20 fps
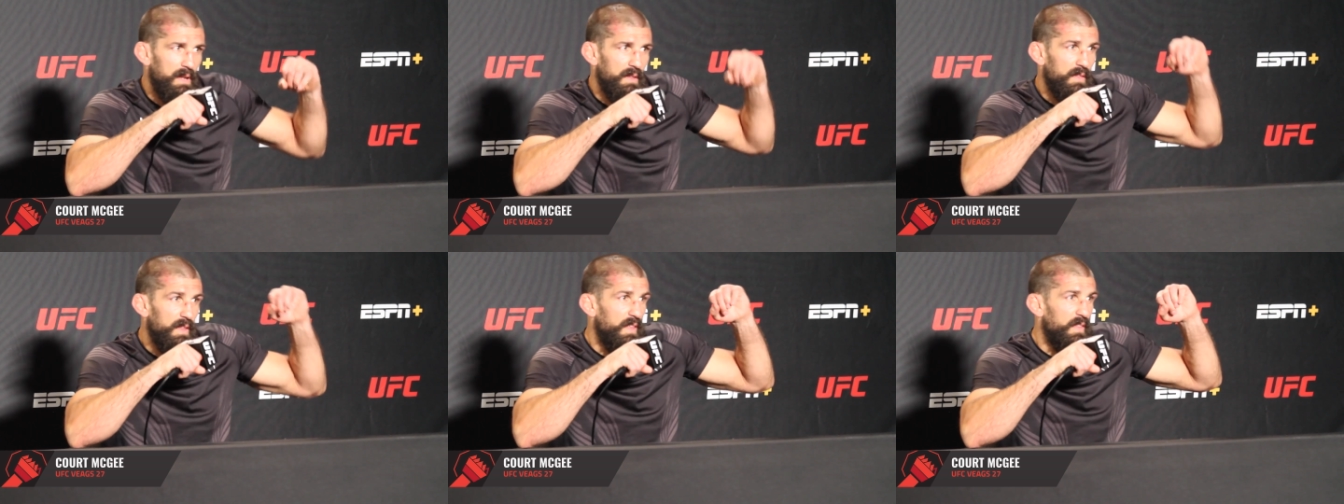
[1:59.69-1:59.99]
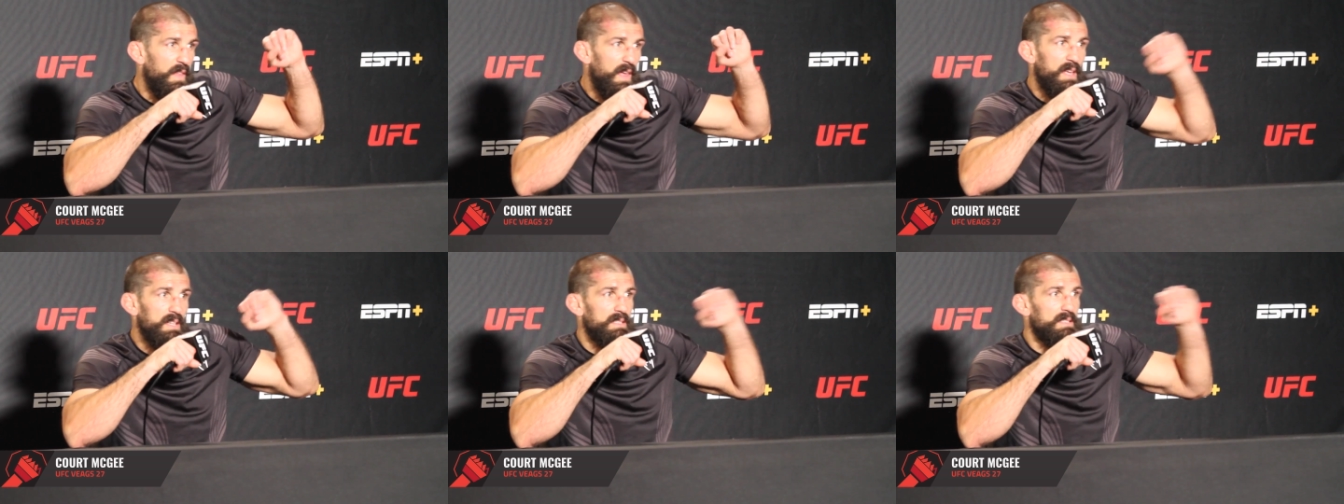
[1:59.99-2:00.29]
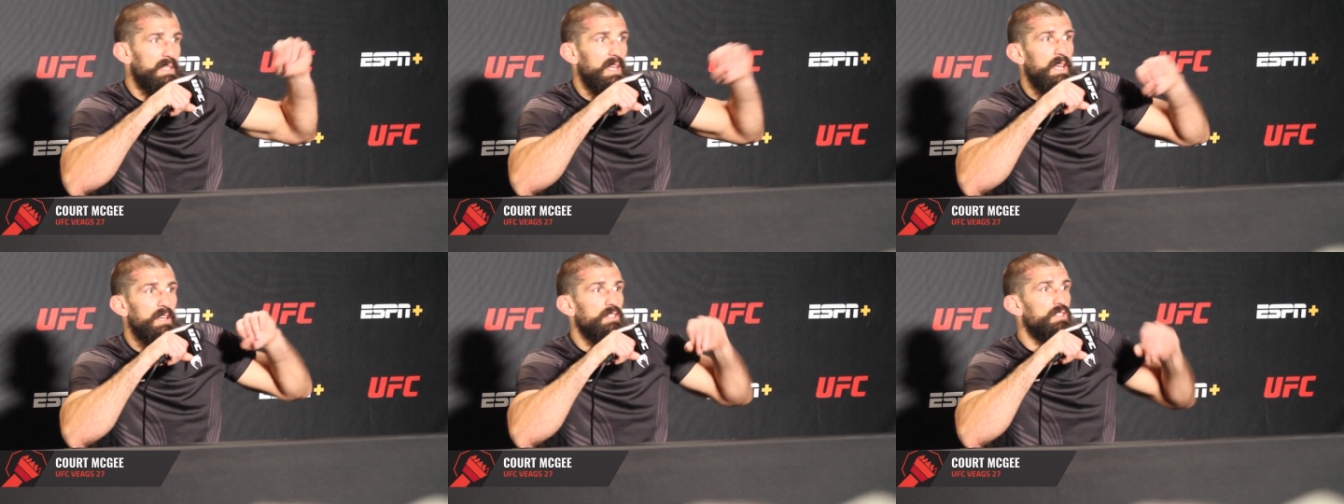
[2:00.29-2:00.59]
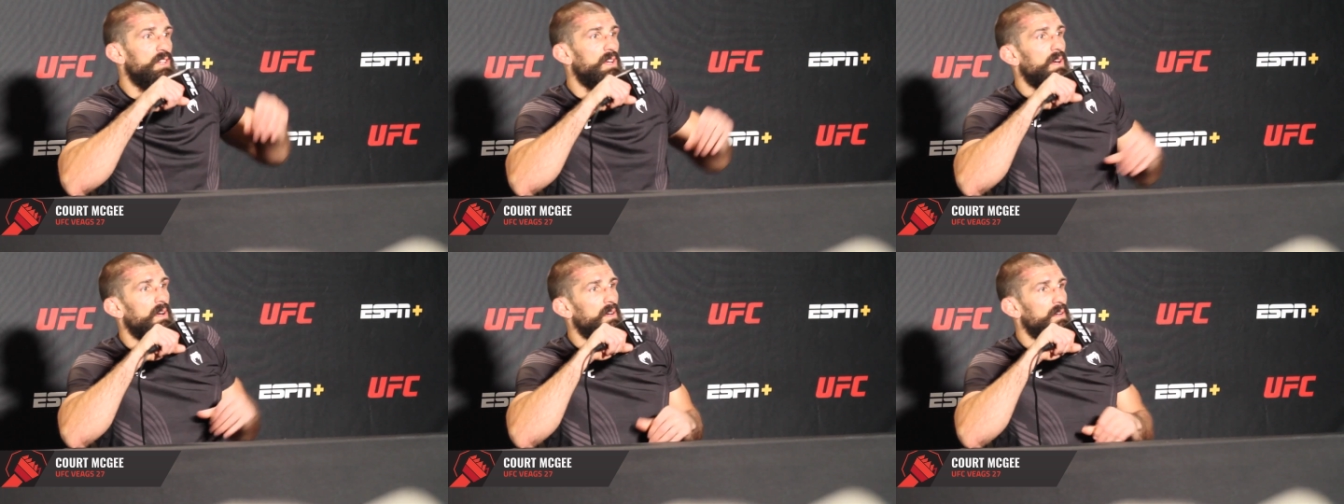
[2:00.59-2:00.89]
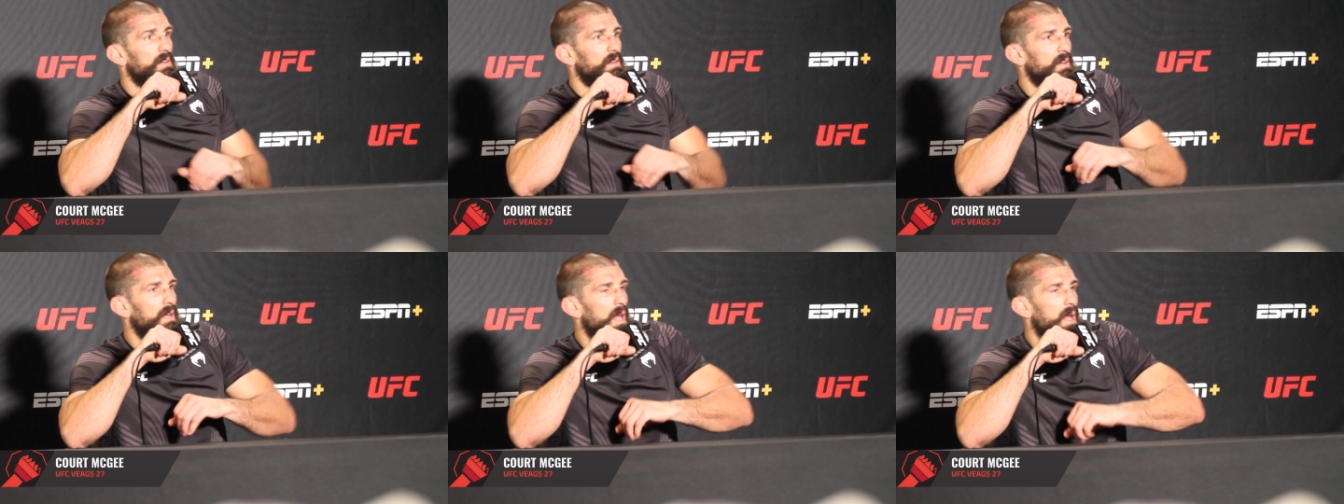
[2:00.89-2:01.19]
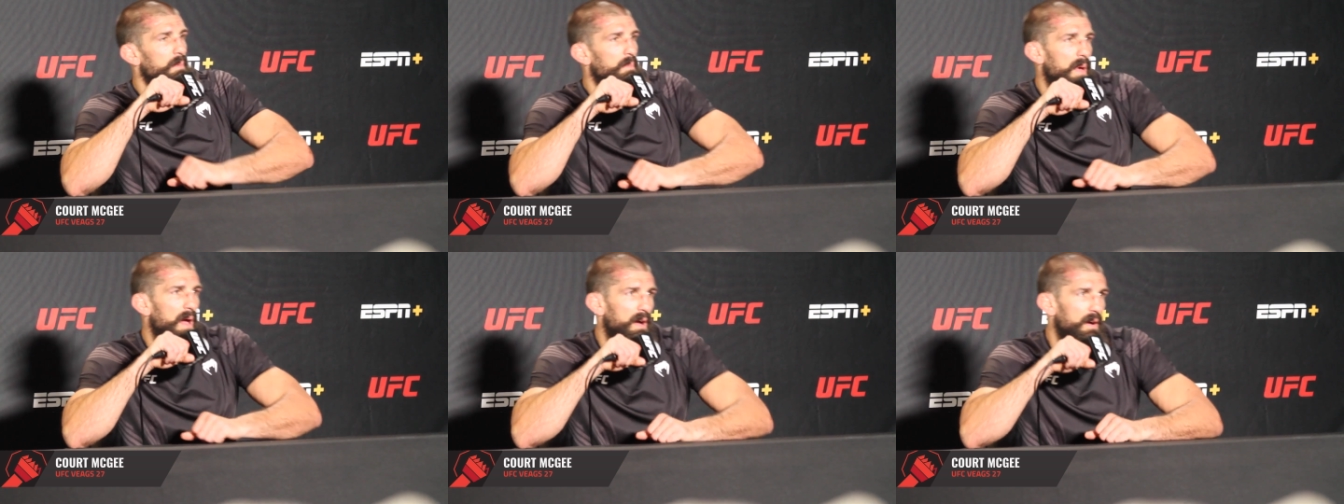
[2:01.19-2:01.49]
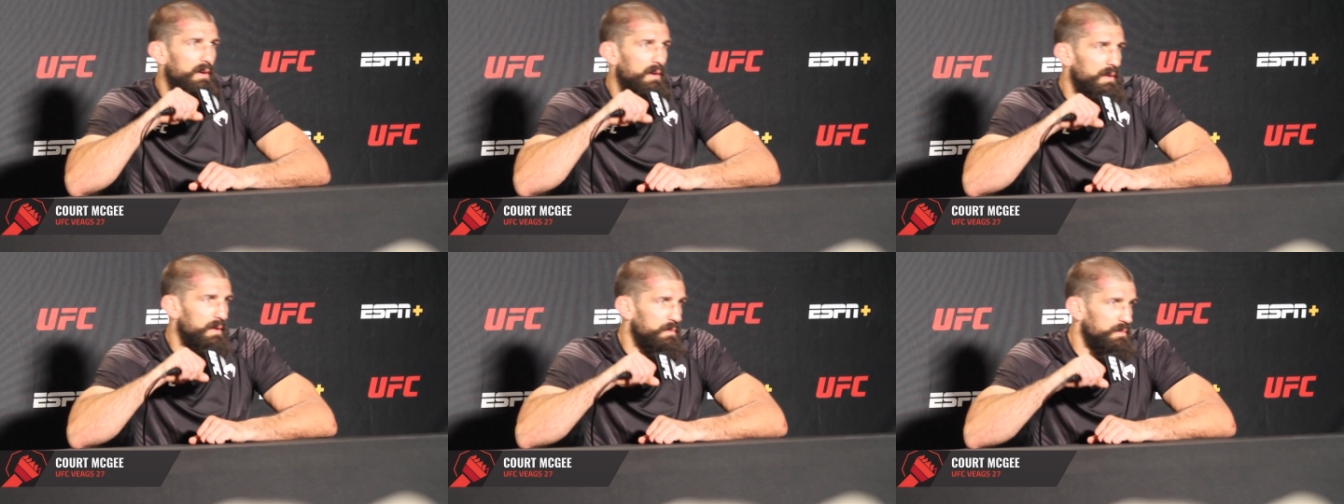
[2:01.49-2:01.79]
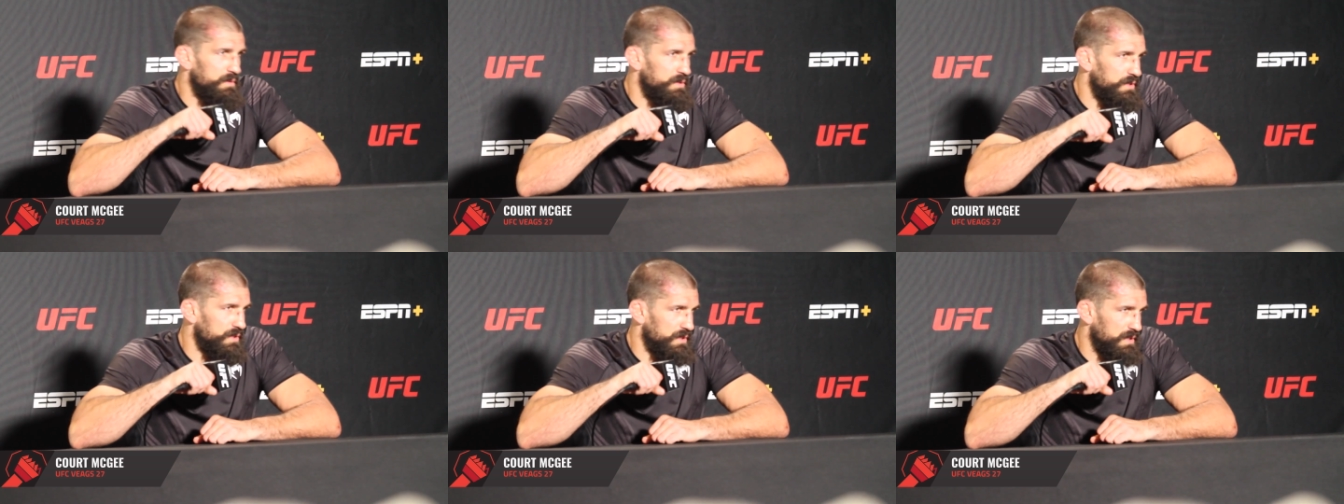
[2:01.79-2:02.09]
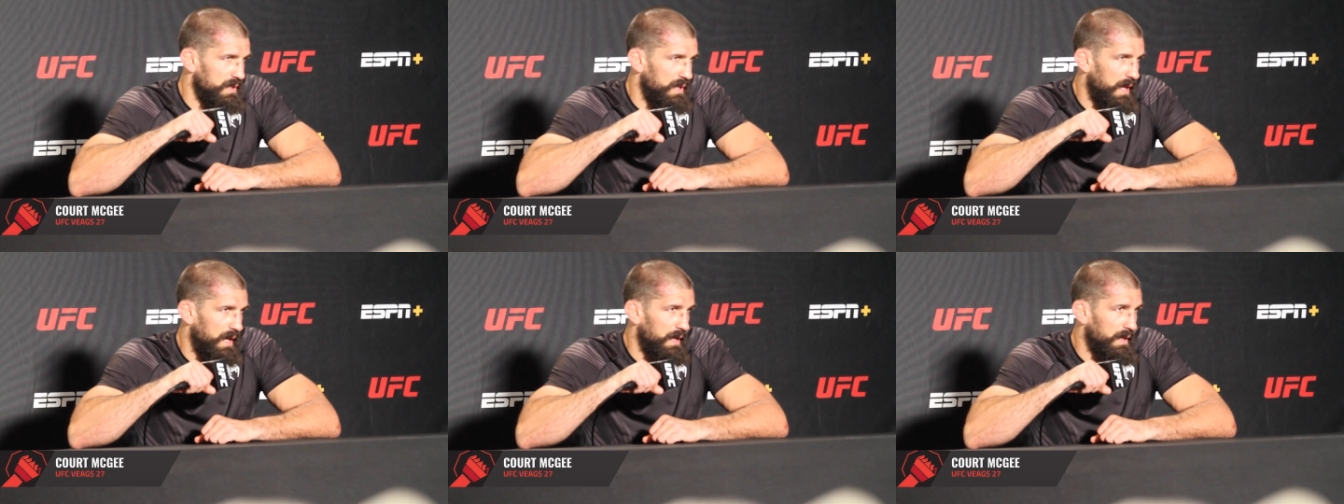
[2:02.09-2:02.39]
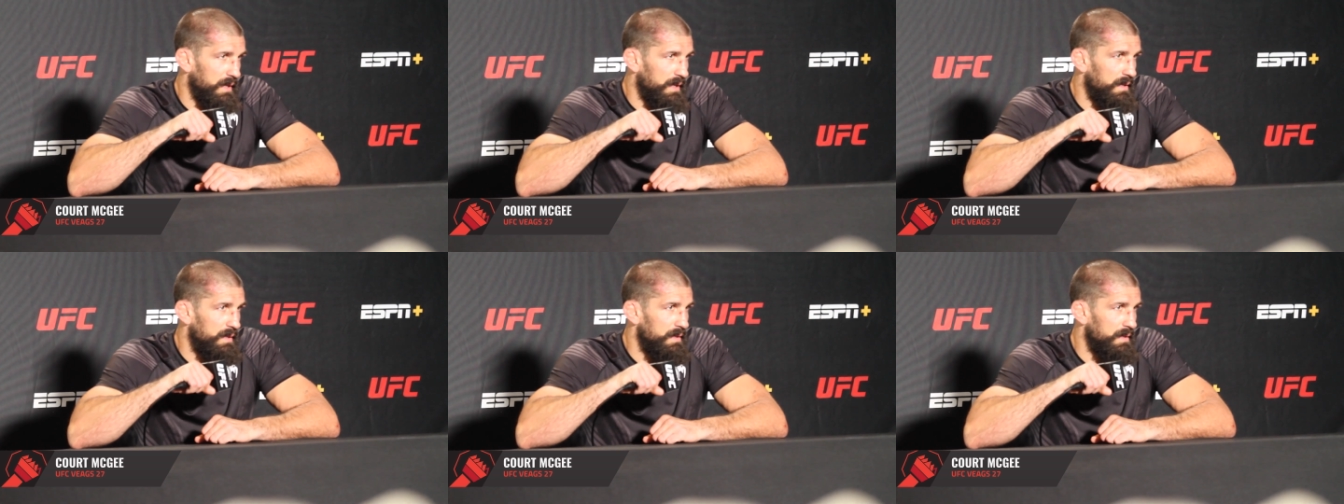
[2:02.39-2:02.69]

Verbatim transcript: and then that stage character came out, and it was just like,